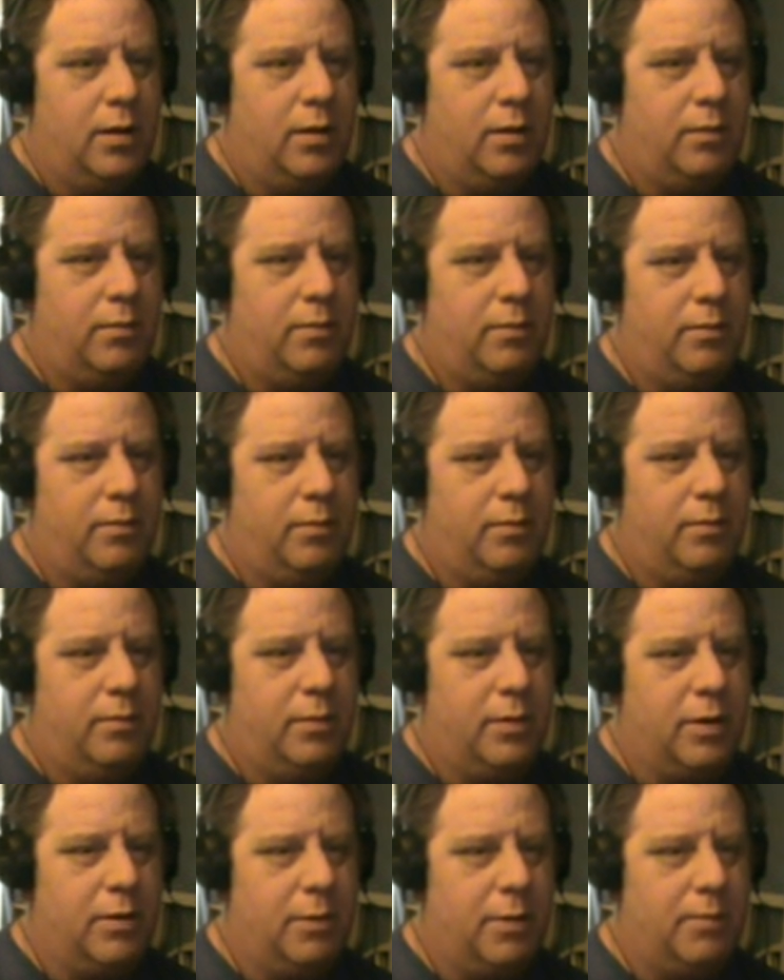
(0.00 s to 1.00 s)
Up.
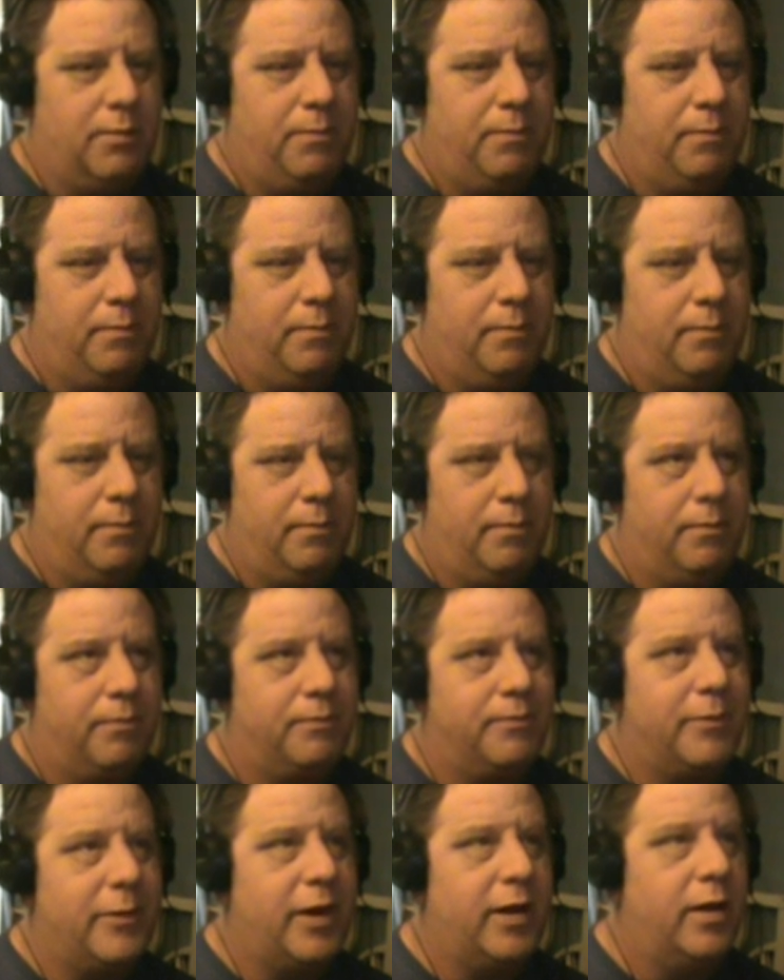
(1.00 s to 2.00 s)
Come on.
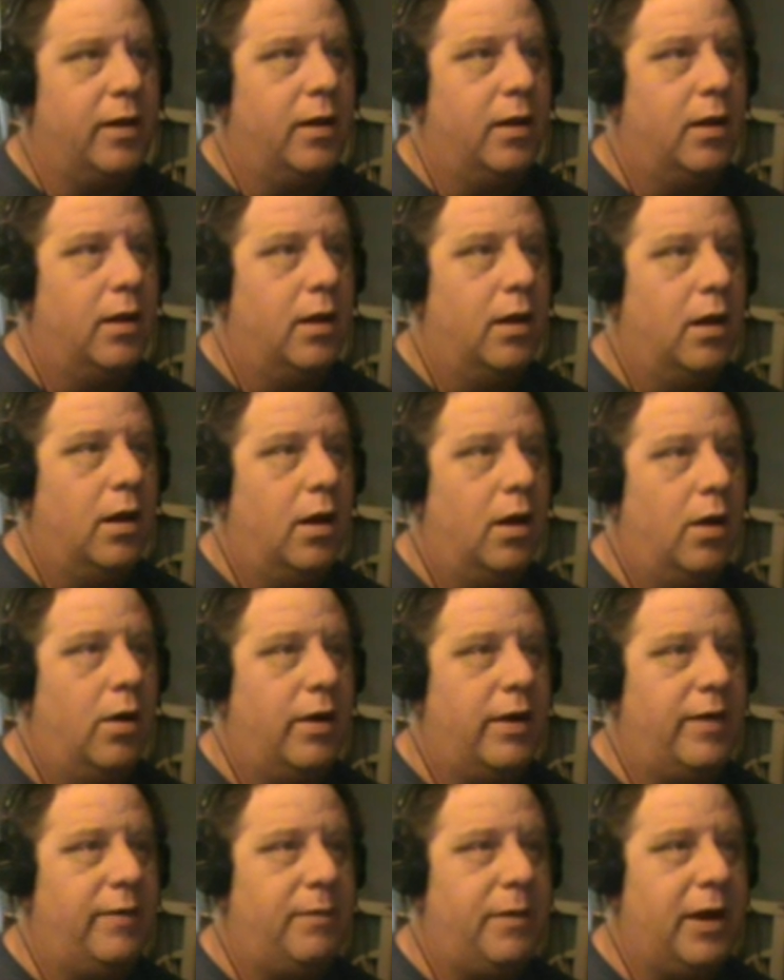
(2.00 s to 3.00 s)

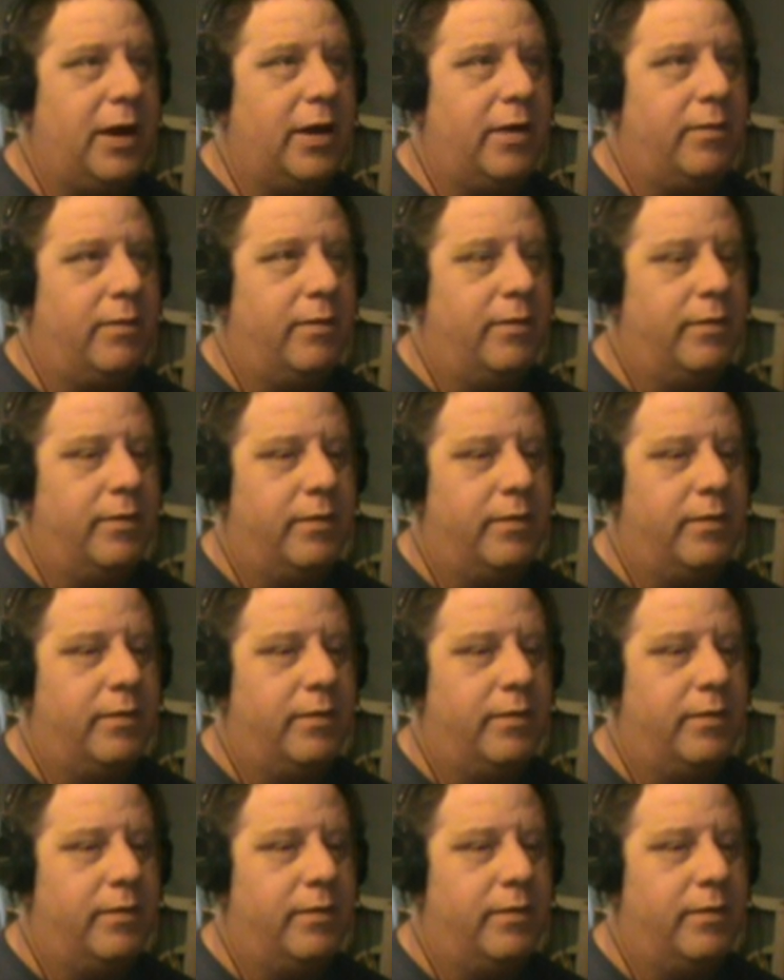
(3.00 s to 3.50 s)
Oh, he's being...